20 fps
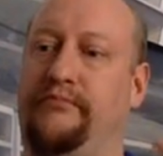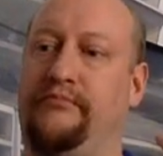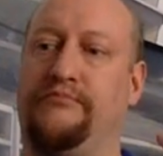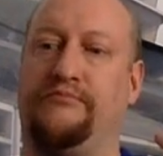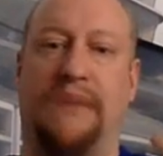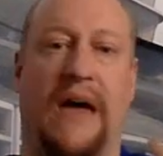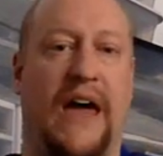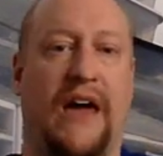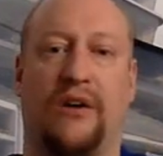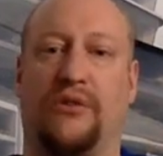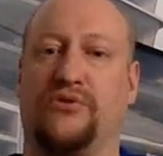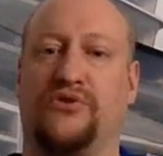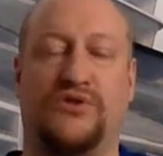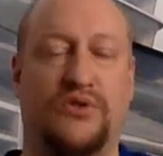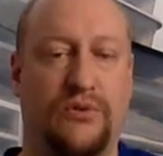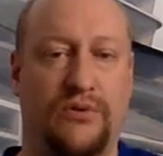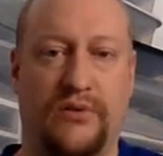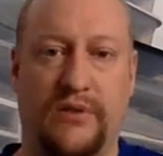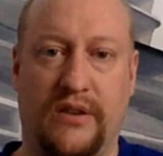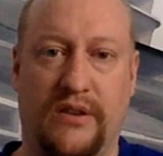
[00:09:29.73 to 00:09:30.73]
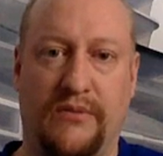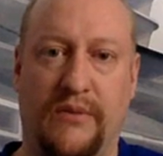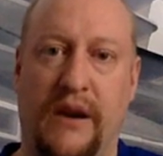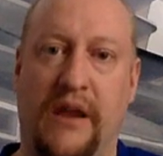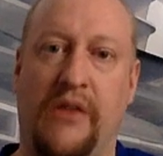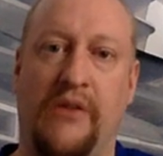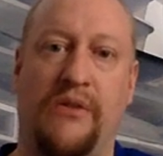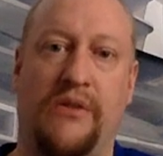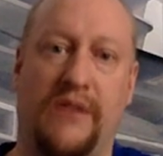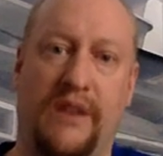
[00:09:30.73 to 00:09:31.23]
battle suit
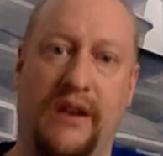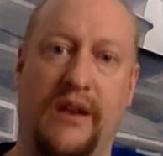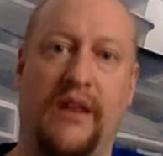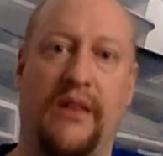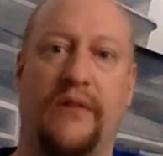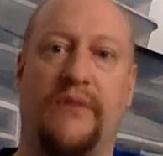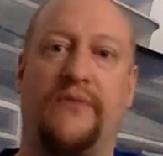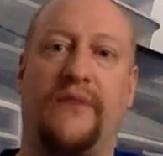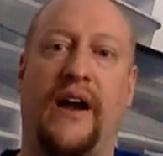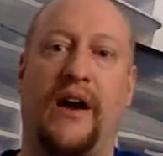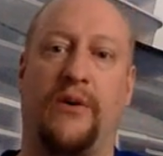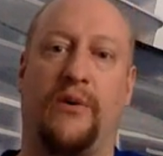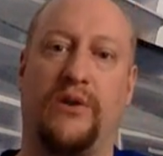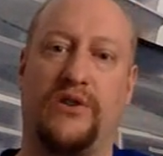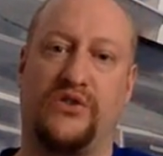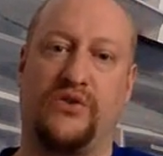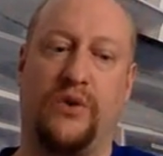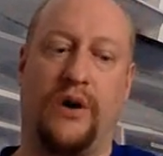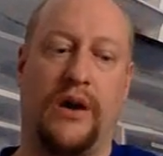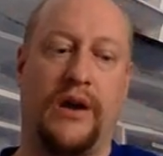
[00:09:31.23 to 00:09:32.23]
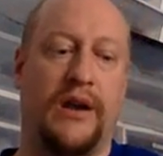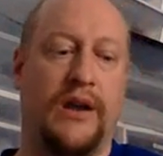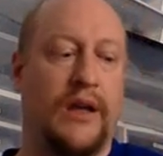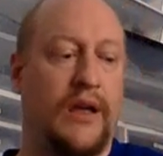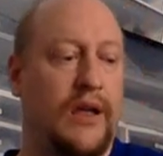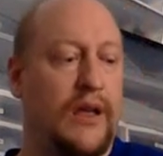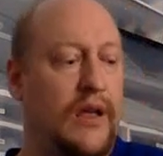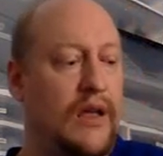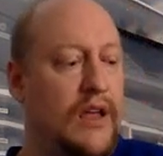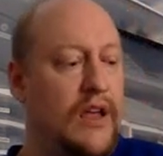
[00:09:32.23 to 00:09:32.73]
rather than another Fire Wars squad.
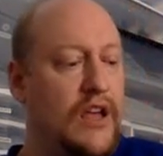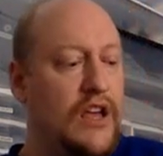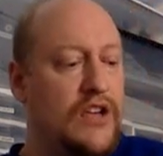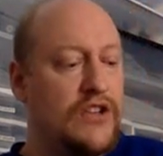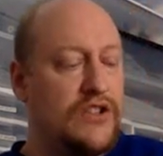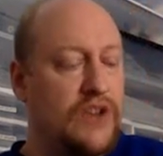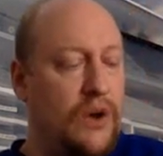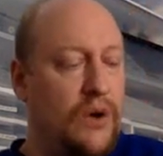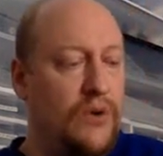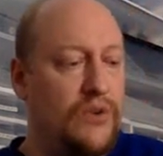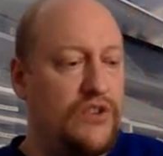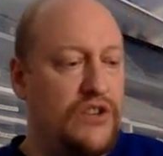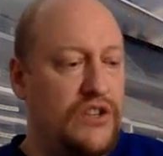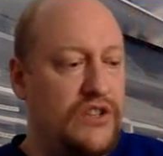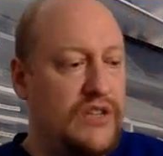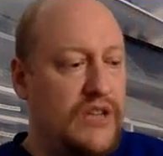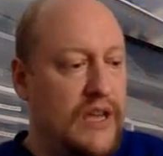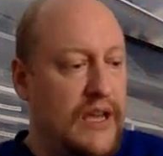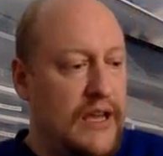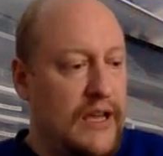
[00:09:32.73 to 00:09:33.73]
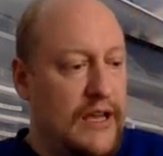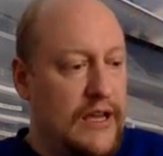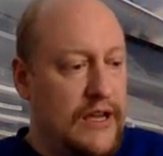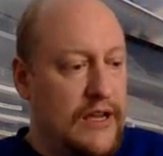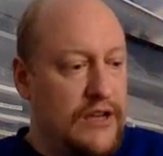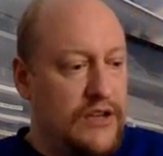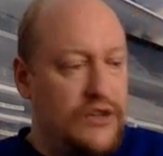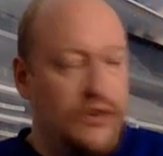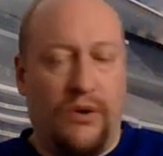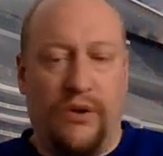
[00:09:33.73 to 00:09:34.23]
So just
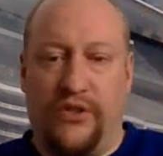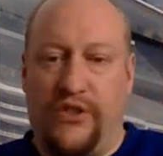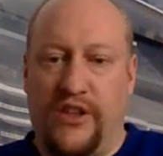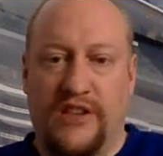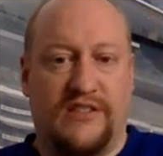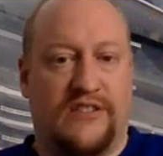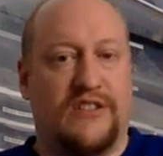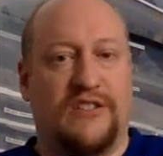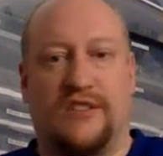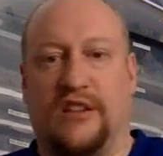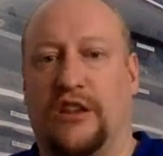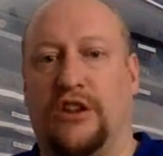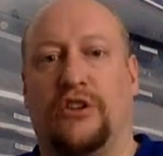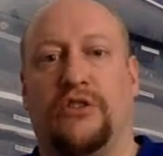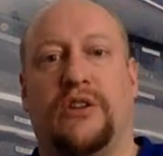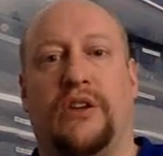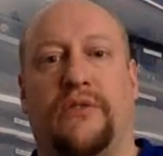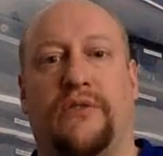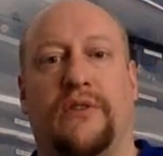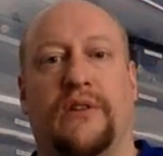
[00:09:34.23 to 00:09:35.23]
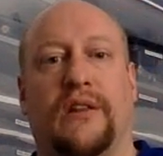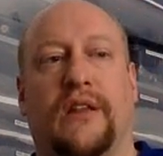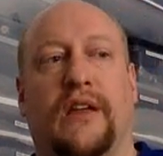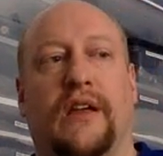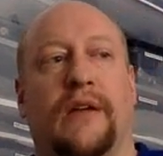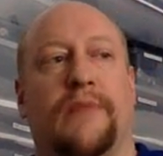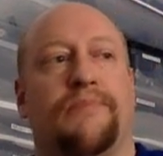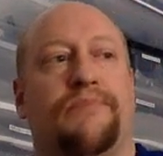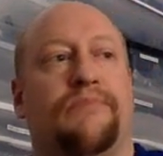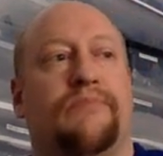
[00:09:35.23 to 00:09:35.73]
doing things just a little
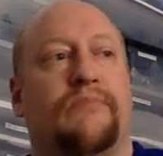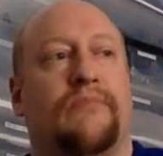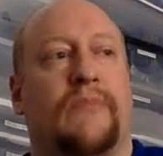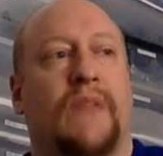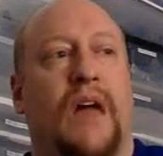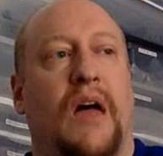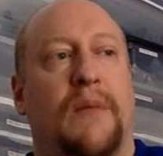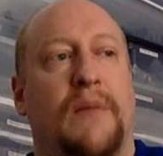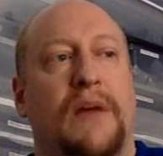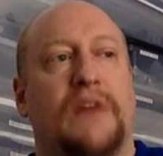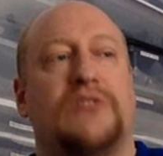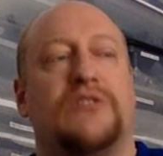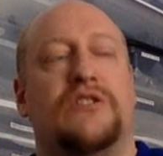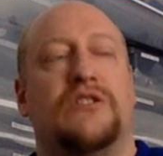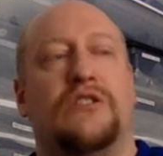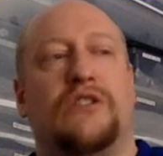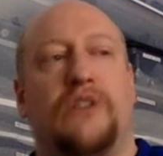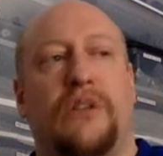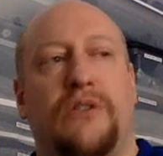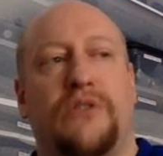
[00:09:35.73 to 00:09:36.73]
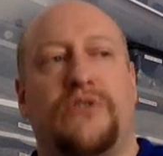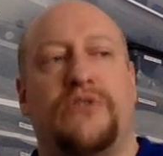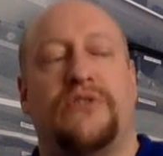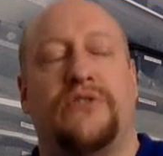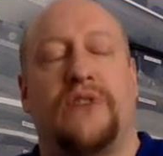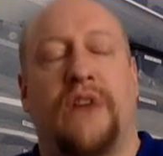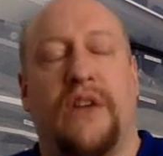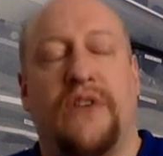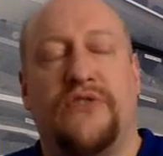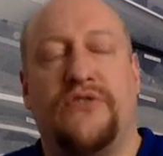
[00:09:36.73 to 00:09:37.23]
differently. I'm actually going to,
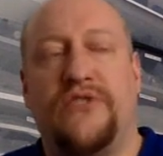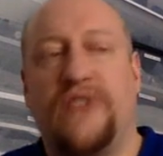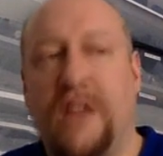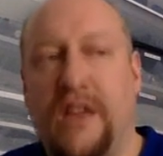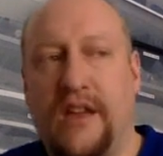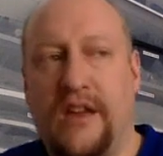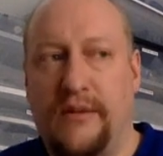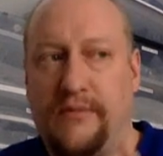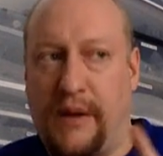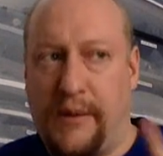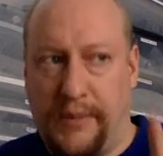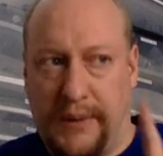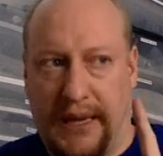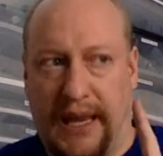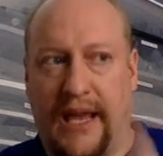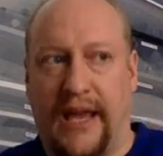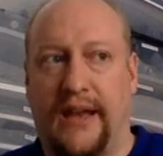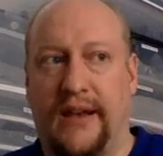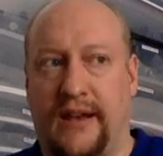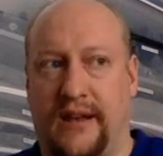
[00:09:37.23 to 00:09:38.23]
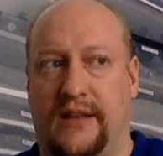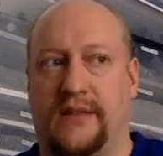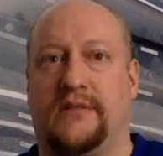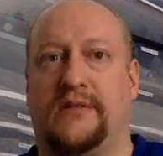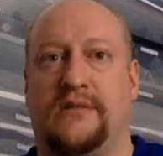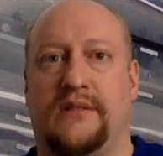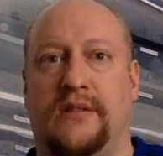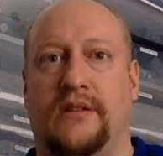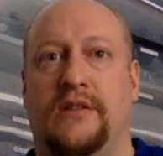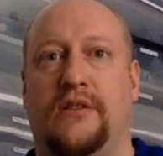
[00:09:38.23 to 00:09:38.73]
I think my plan
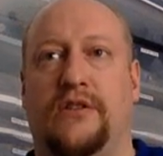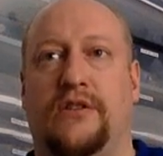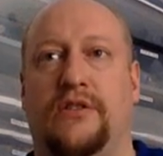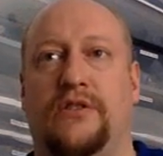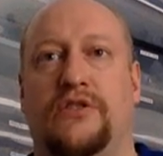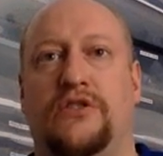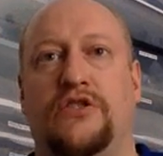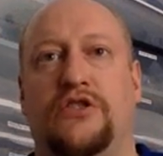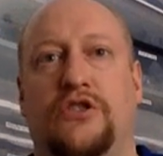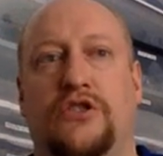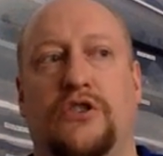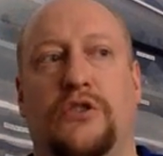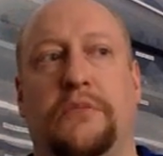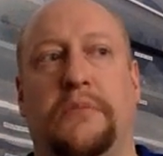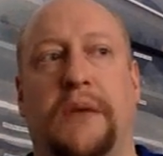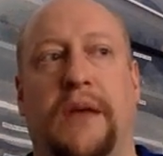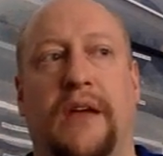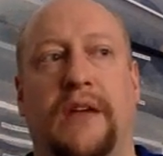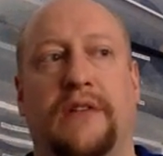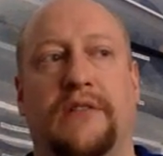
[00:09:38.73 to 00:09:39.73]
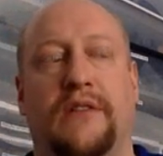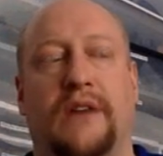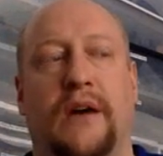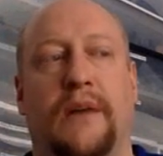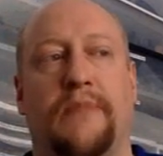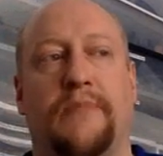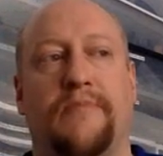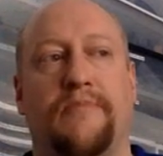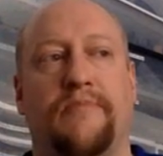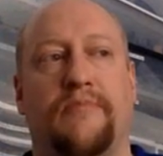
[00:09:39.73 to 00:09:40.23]
is to paint
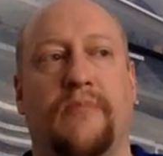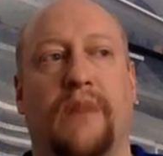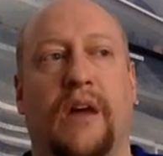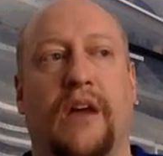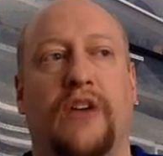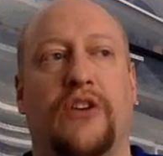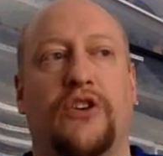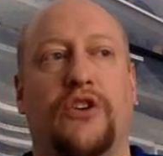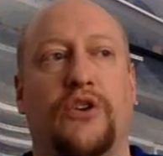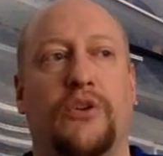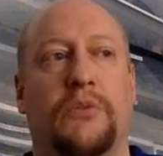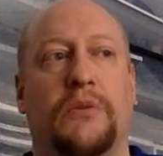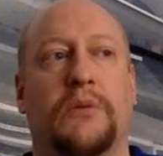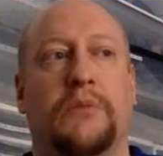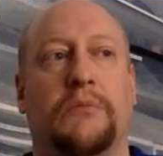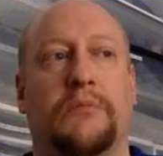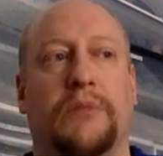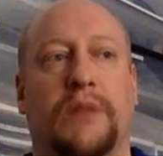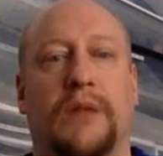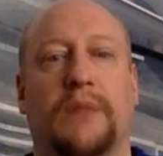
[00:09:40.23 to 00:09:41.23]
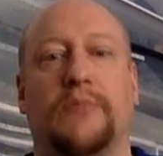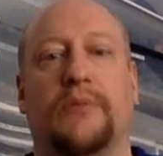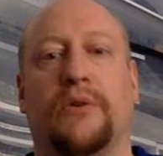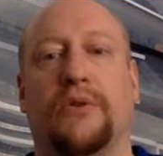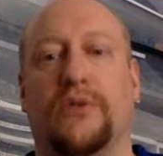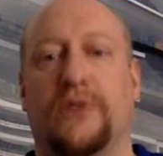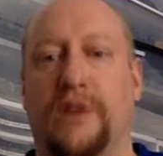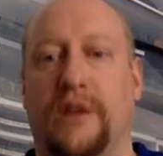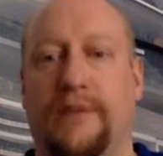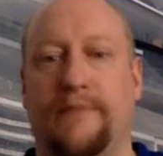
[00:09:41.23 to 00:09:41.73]
up my human Blood Bowl
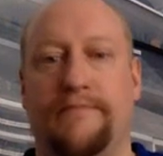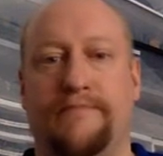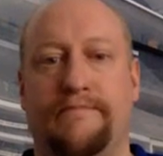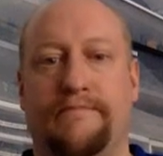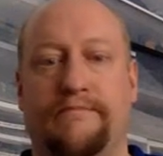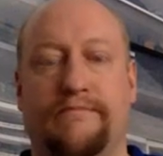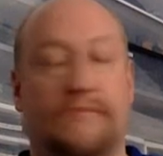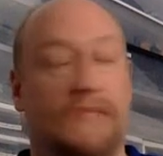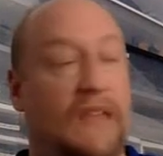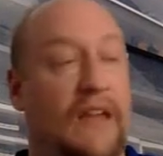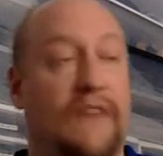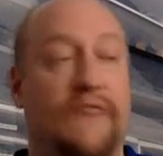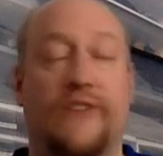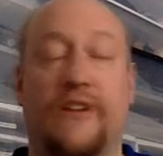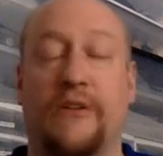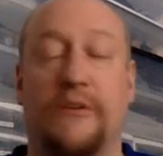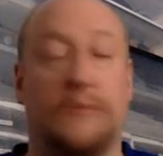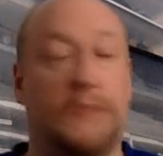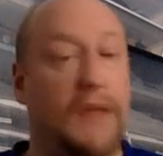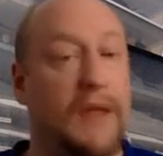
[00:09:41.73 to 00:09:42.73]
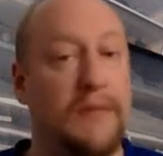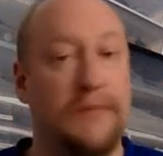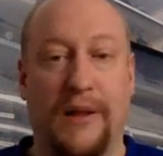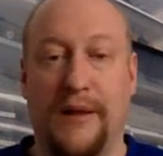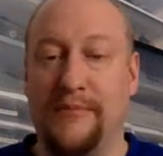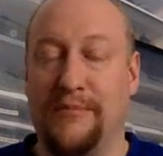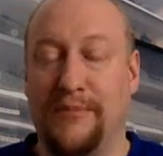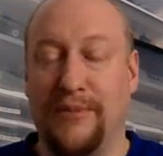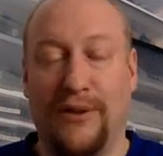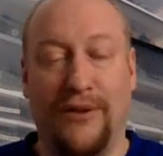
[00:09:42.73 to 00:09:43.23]
team. Now, I've never played
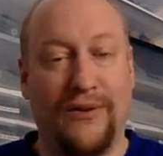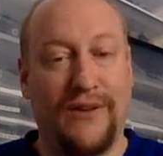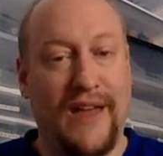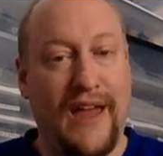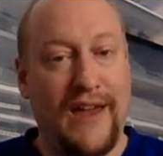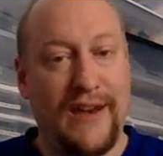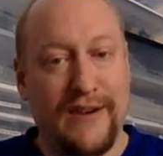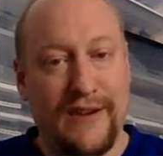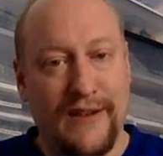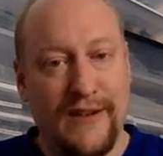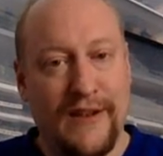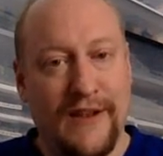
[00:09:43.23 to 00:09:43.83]
Blood Bowl yet,